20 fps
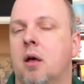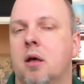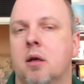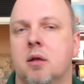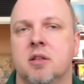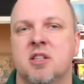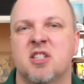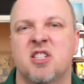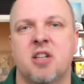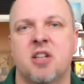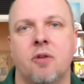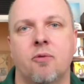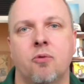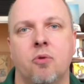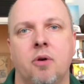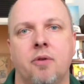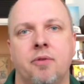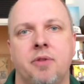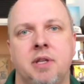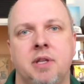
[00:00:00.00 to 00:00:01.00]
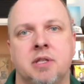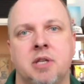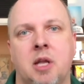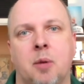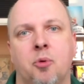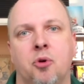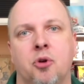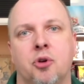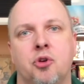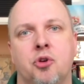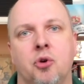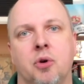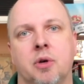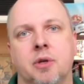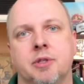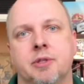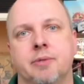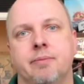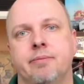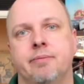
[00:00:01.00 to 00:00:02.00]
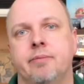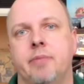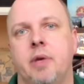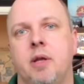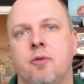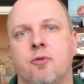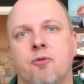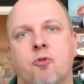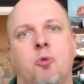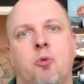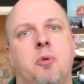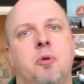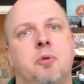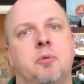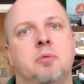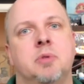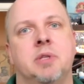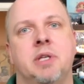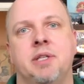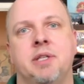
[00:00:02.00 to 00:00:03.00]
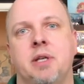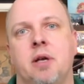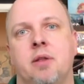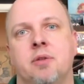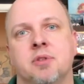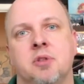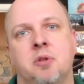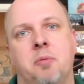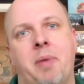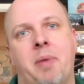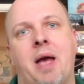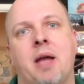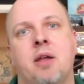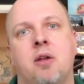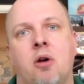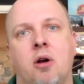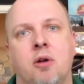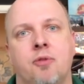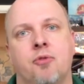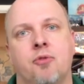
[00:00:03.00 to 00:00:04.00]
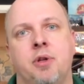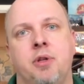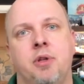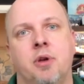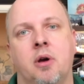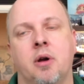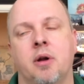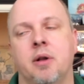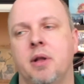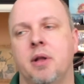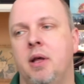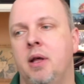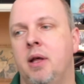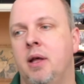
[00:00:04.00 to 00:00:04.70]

several of these neighborhood cooks, informal get togethers in the backyard, front yard